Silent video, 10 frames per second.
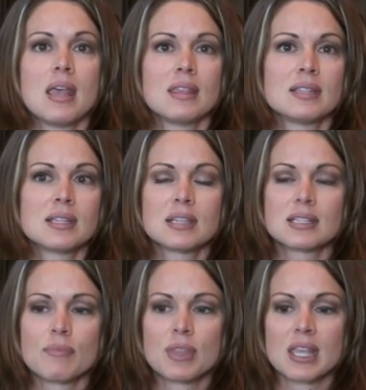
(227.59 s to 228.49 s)
This isn't
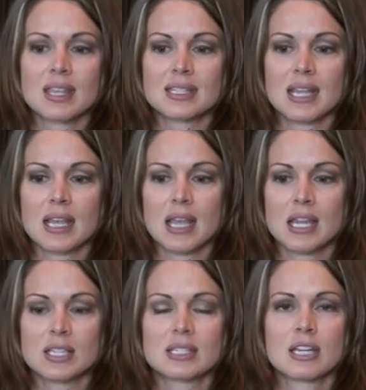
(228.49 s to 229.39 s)
something that's
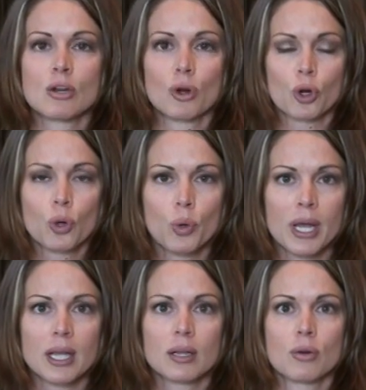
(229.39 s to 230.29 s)
instant or
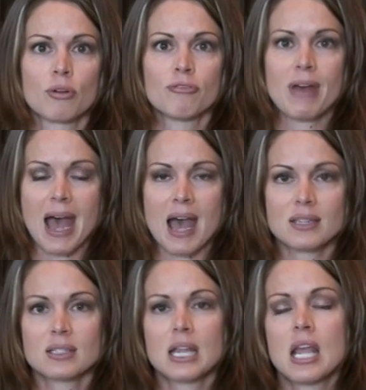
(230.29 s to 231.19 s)
quick or
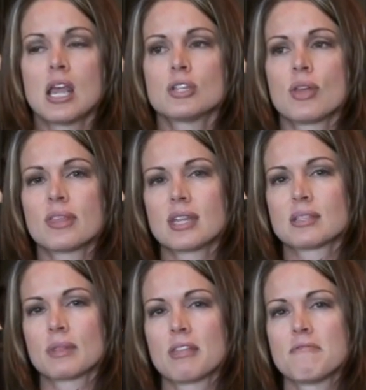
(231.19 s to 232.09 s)
fast. So I think that's
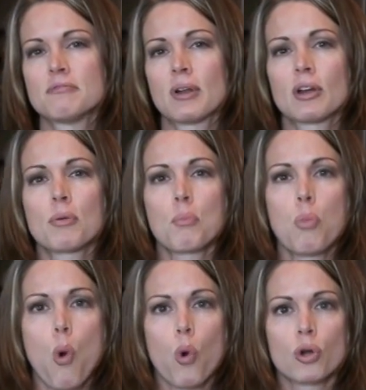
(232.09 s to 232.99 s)
something that's very
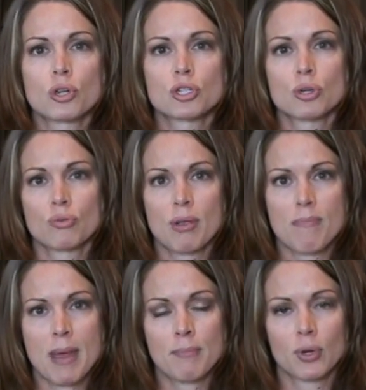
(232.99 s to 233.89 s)
important to
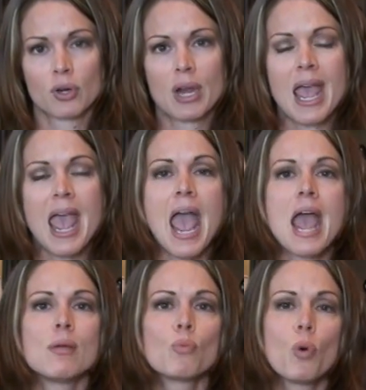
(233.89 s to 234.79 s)
remember.
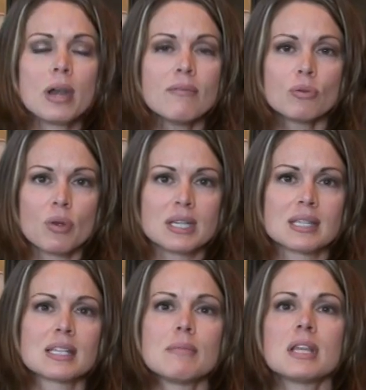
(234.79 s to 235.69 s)
And one of the
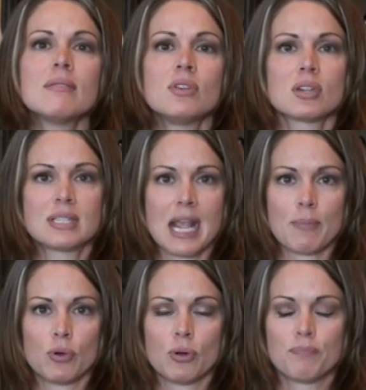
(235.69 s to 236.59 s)
reasons, let me give you an
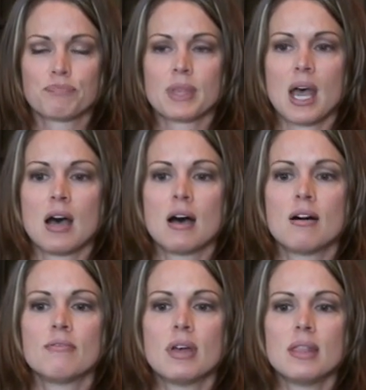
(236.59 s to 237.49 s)
example
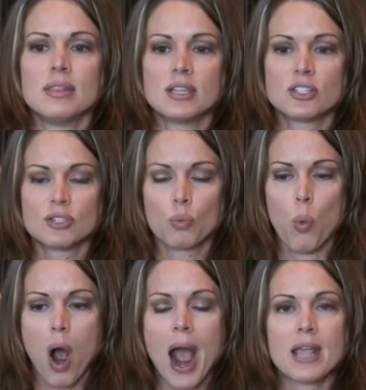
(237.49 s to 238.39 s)
of this,
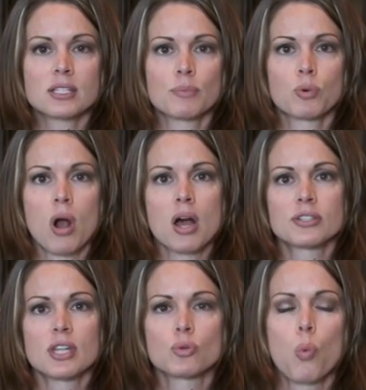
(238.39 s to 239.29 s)
why it's a
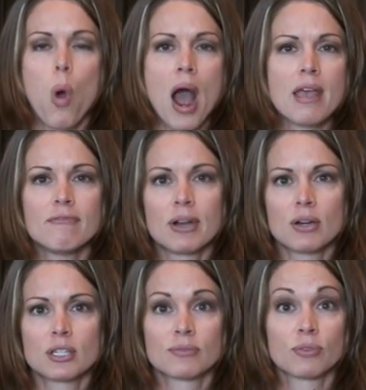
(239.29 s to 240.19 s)
process, why it varies